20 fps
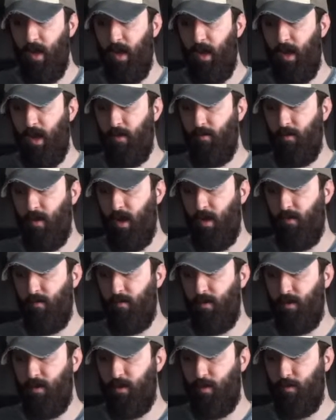Henry
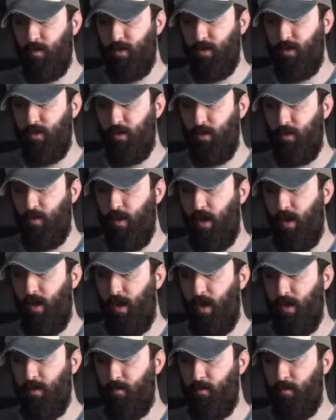Avery, Thomas Tew and
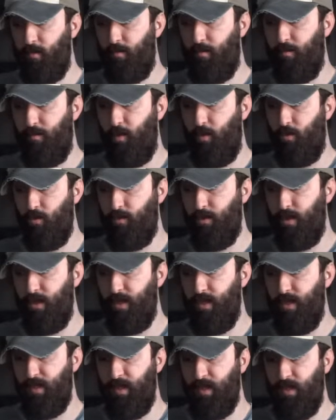Adam Baldridge
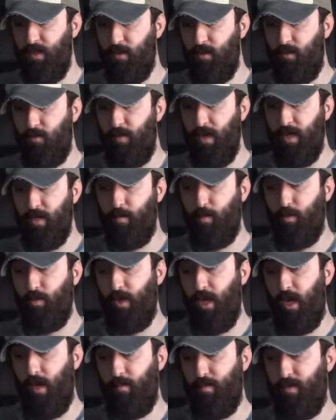Sigil baseball
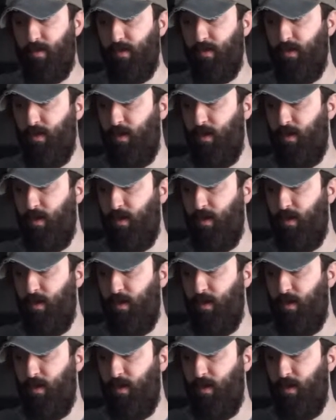caps,